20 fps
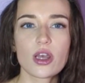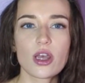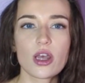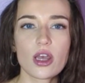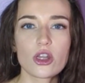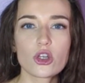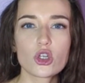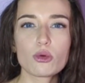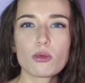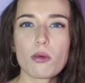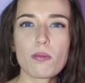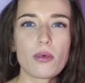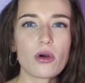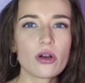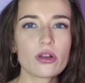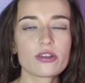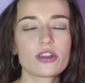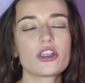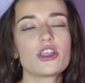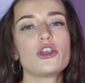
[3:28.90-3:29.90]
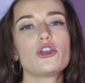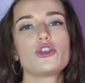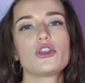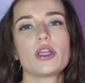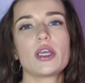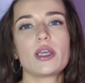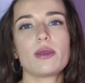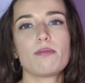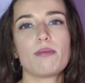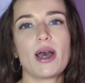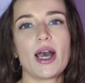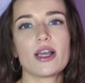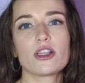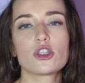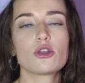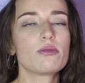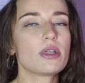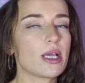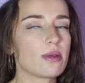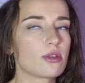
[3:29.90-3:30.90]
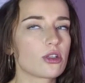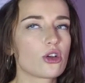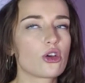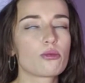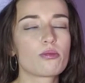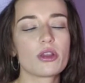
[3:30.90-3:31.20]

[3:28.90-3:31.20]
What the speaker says: Double pawns are usually bad. Sometimes they're good,